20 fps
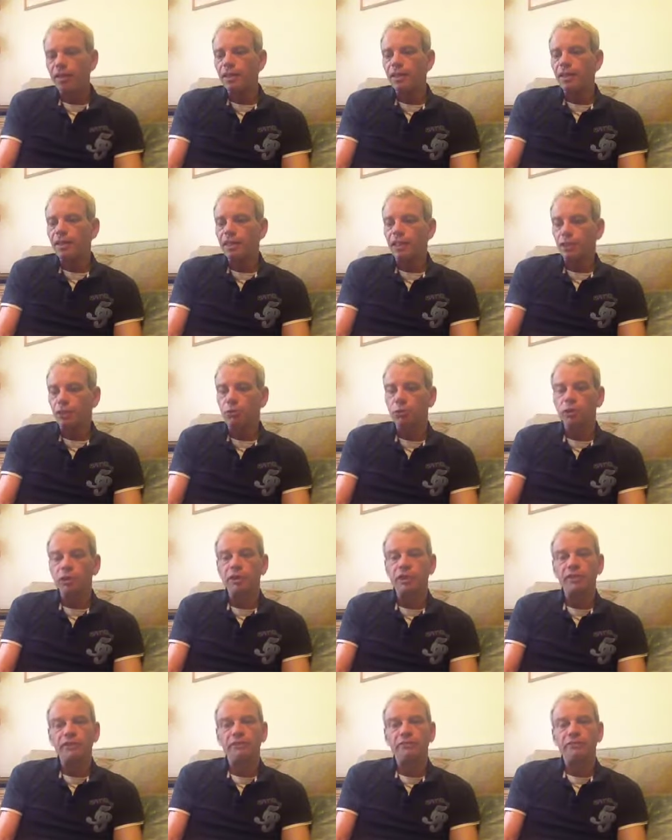He does
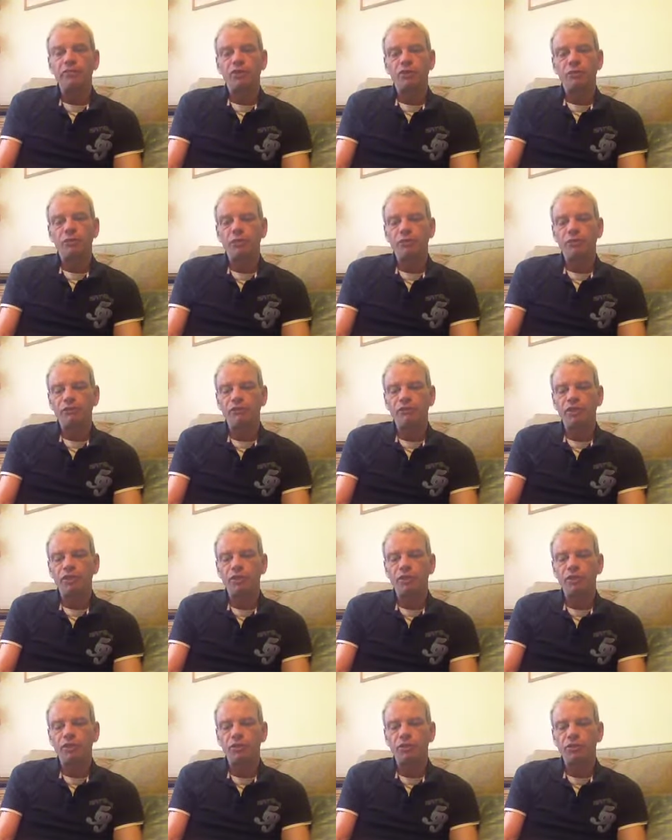quality smoke
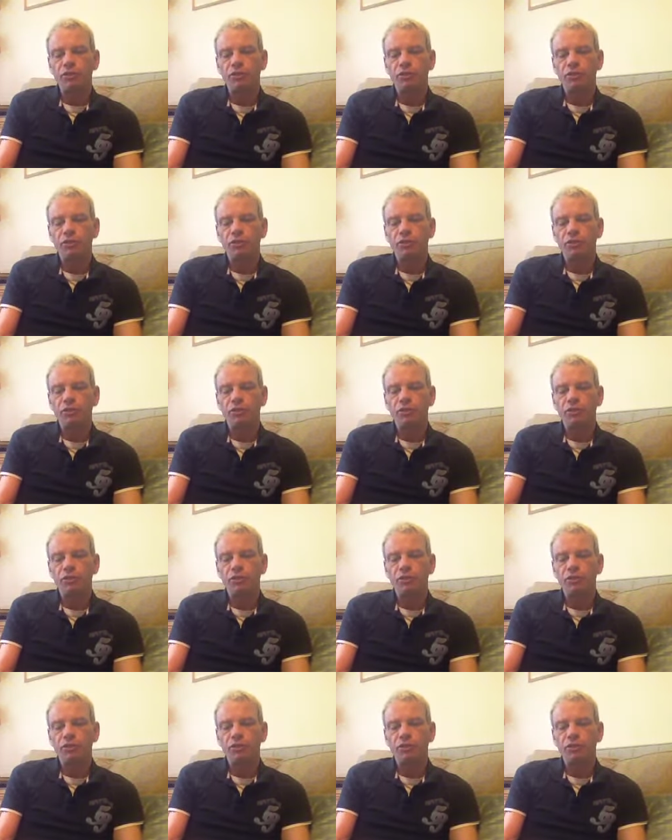reviews